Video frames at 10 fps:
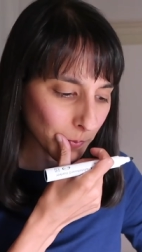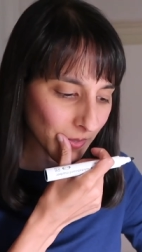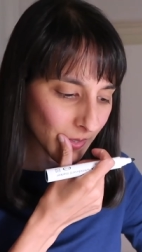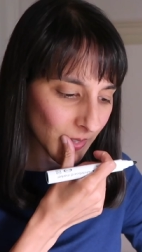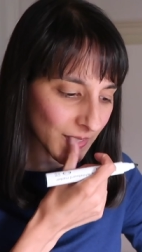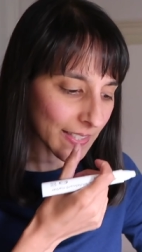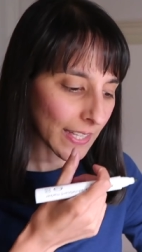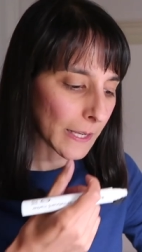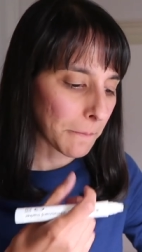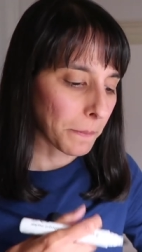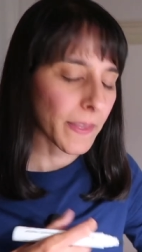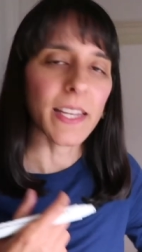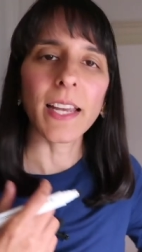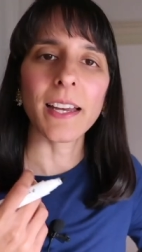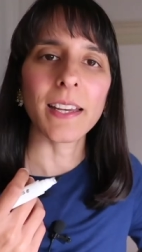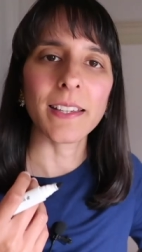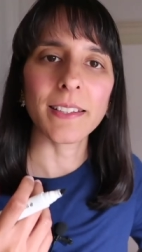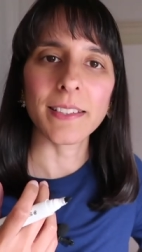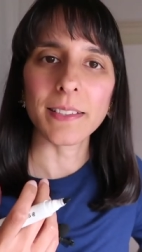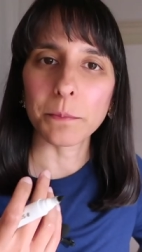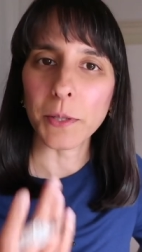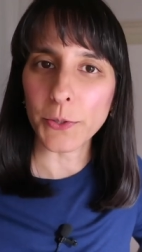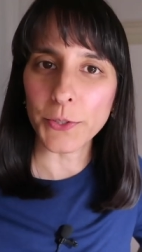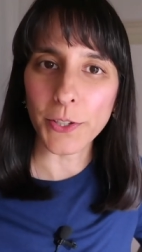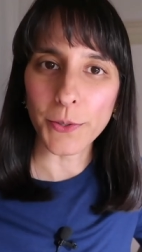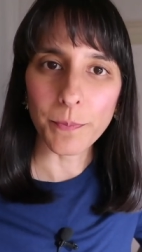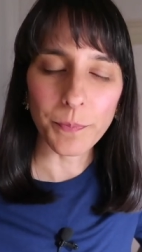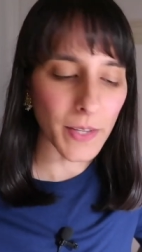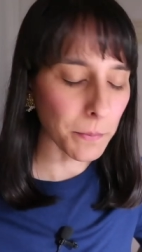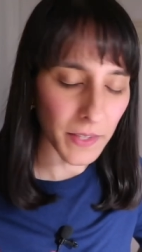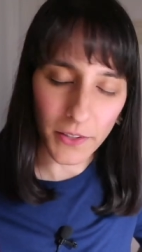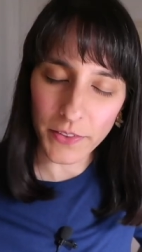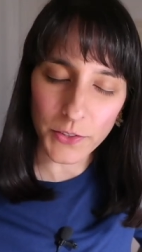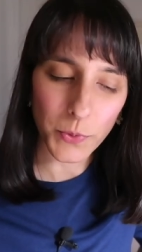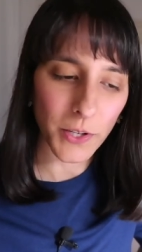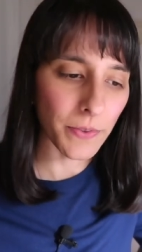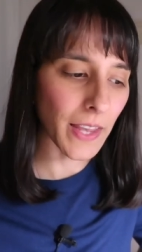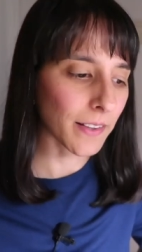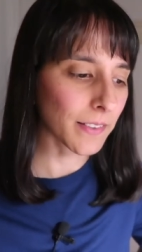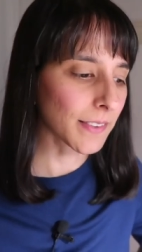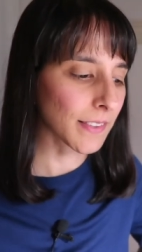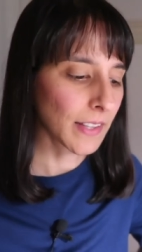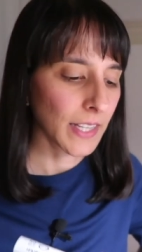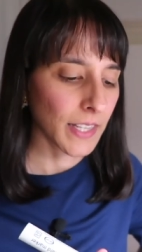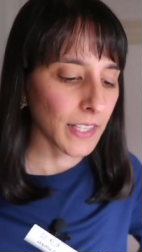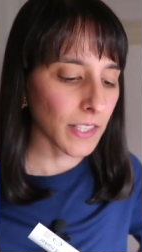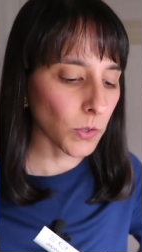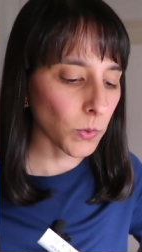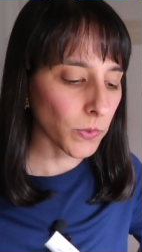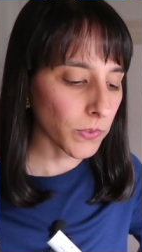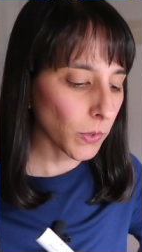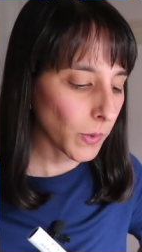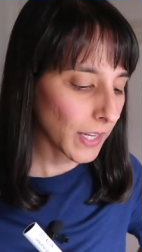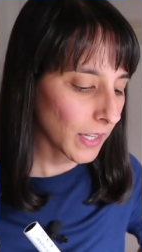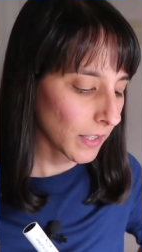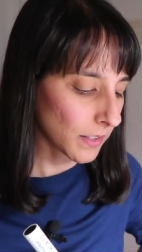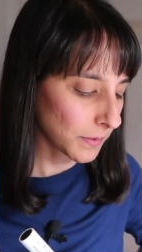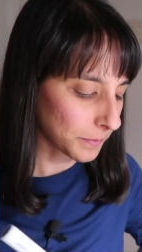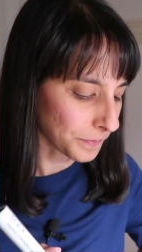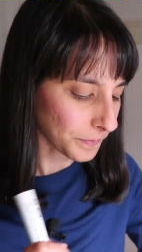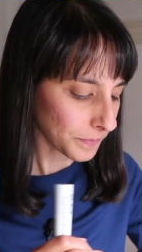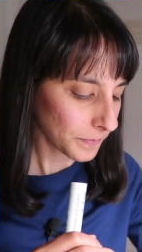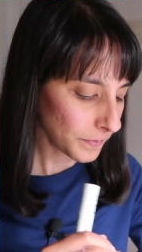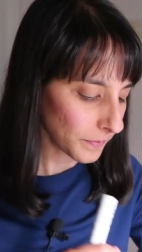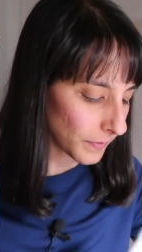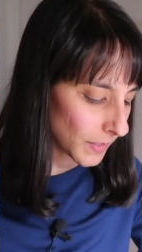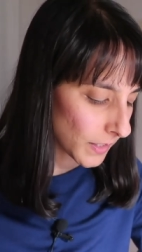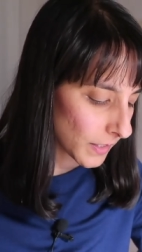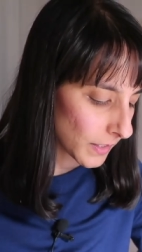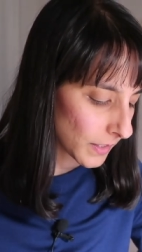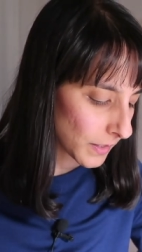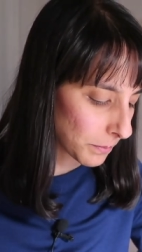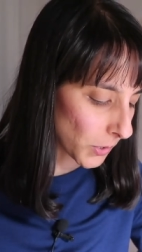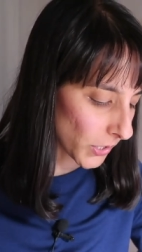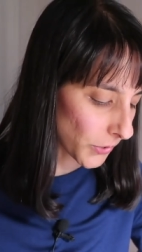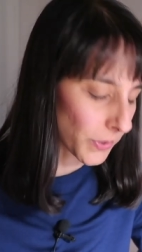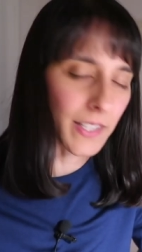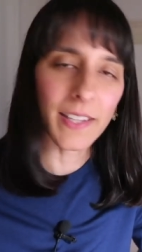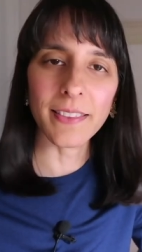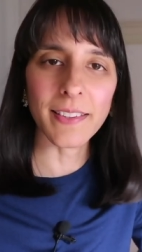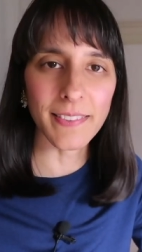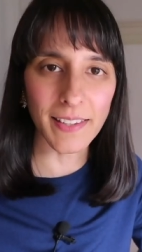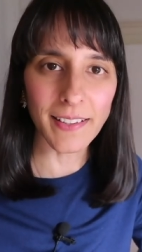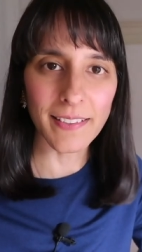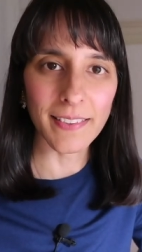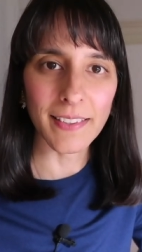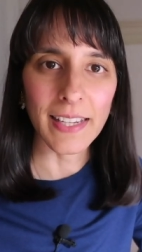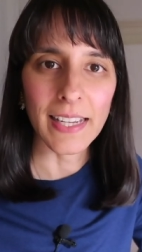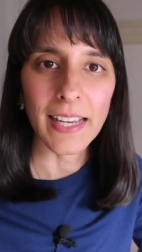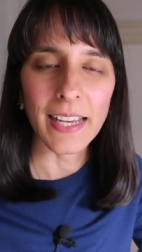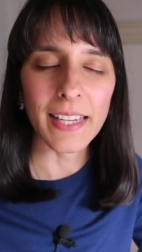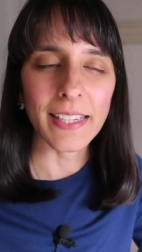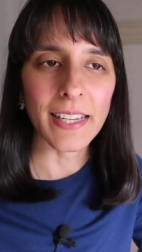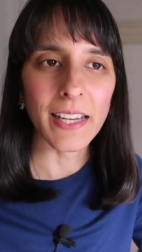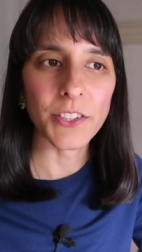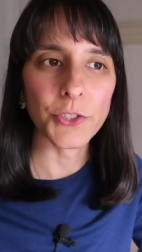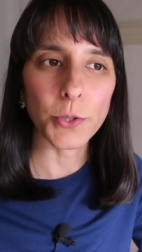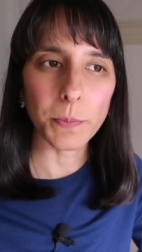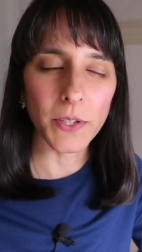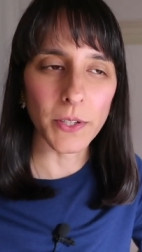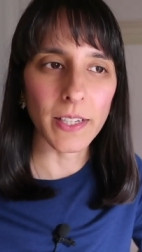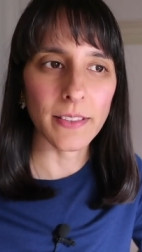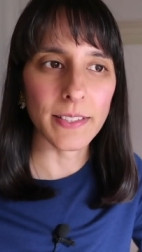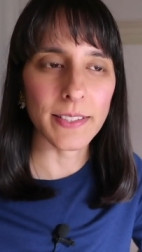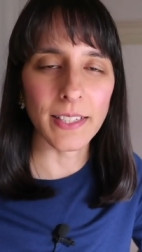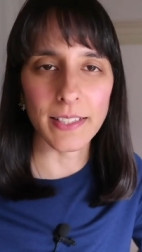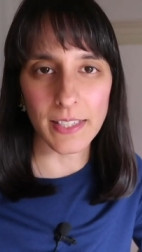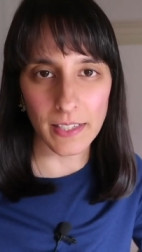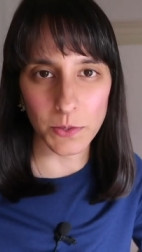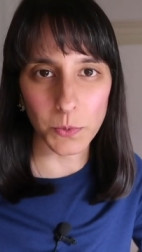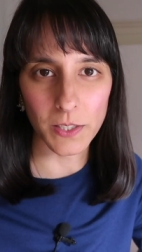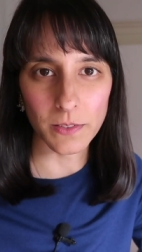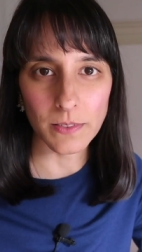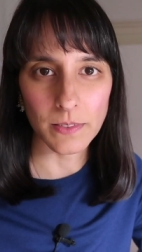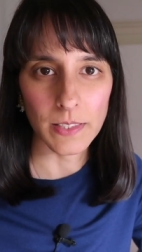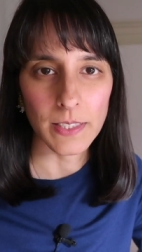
because he had Pluto up there in the twelfth house. He also had Mercury in the sixth, and he had Jupiter in the sixth as well.